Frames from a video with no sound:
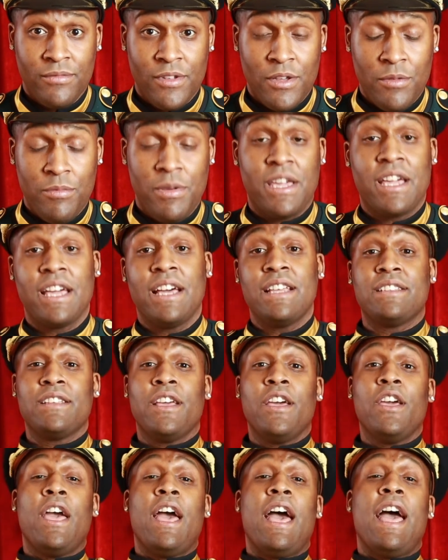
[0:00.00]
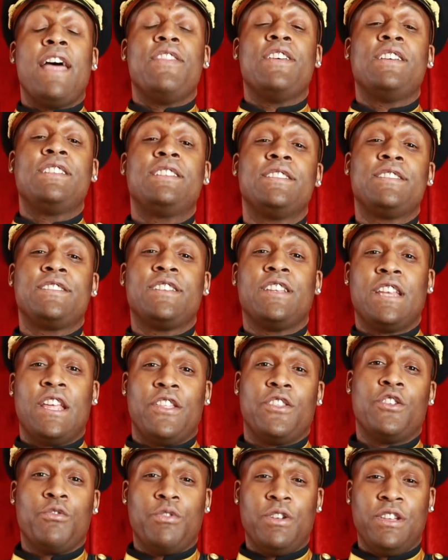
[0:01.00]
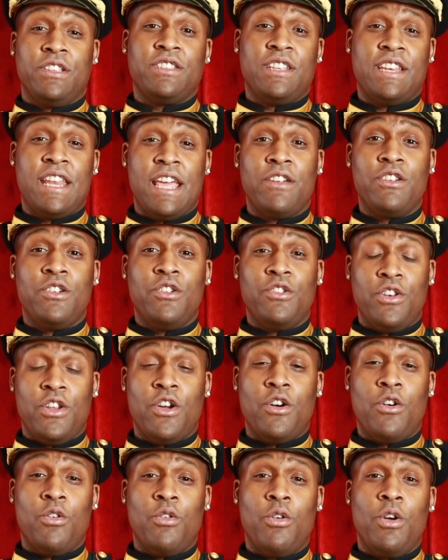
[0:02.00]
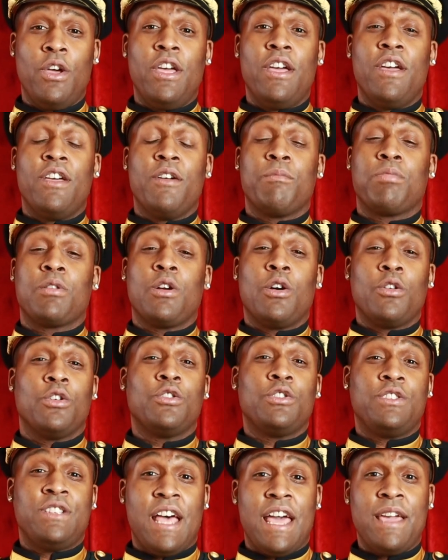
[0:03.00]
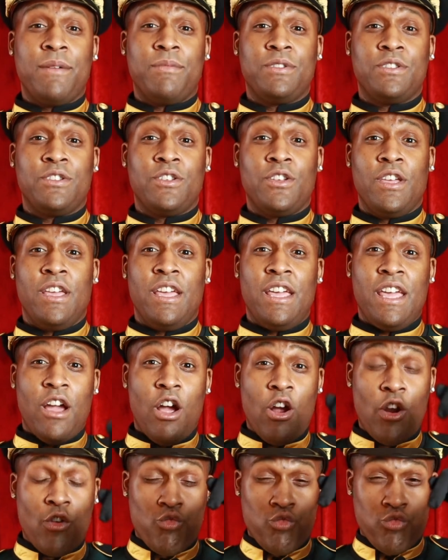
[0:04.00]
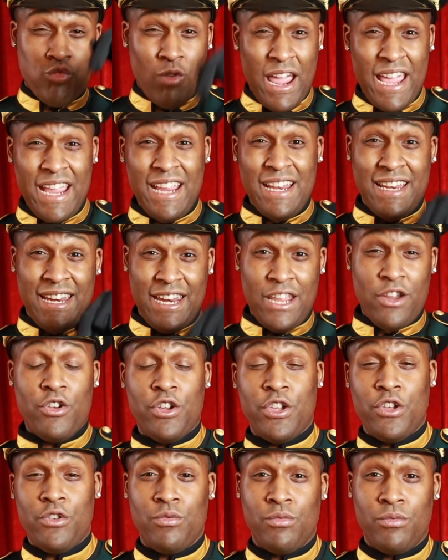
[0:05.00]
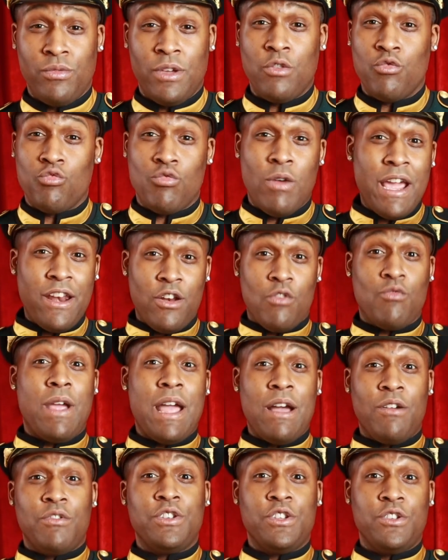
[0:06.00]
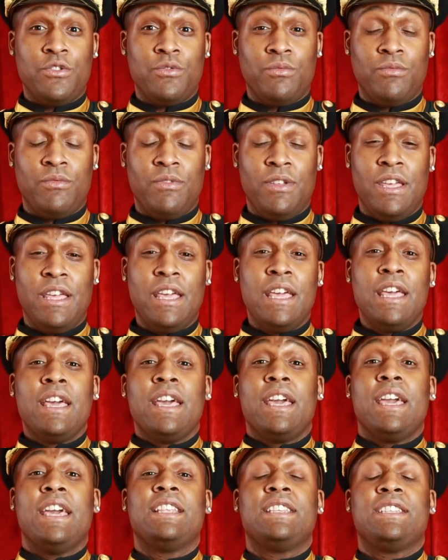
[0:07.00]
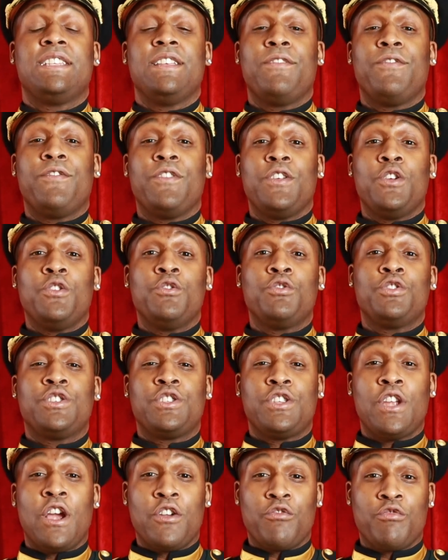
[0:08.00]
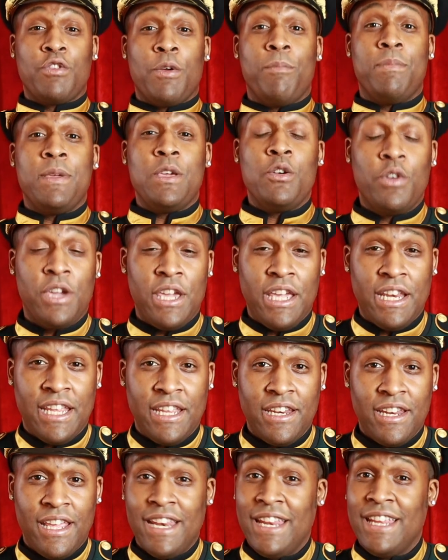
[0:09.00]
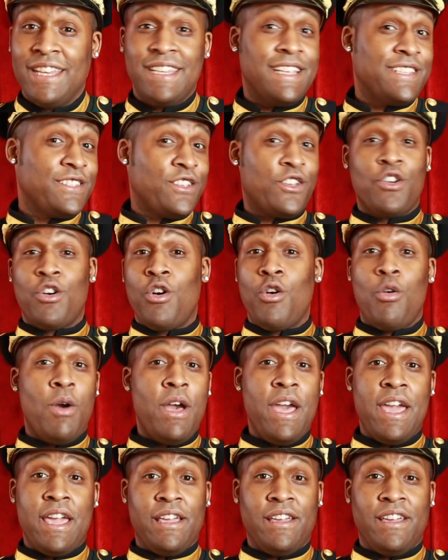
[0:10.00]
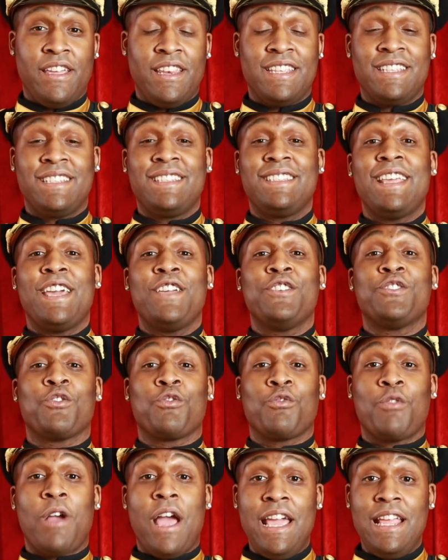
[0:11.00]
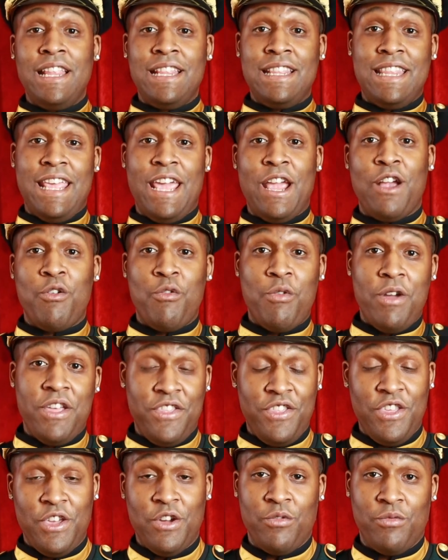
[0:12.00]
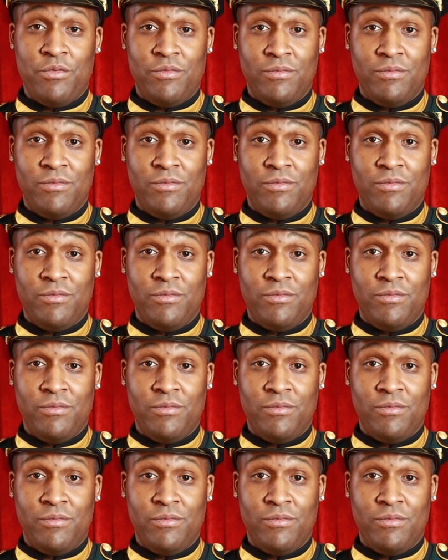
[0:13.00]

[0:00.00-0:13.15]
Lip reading: Because this is another reason how you know prototypes are right near you and right around you. It's if you start rebuking it and it doesn't go away and it stays right there with you.